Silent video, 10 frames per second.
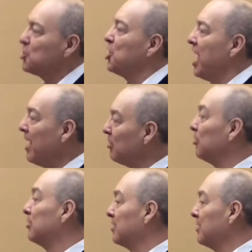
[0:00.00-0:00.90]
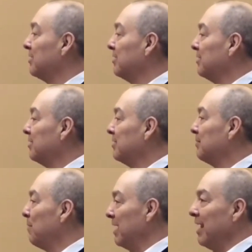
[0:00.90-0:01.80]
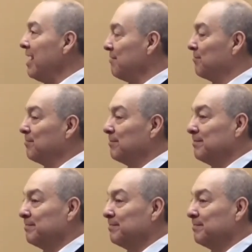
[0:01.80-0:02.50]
channeled my life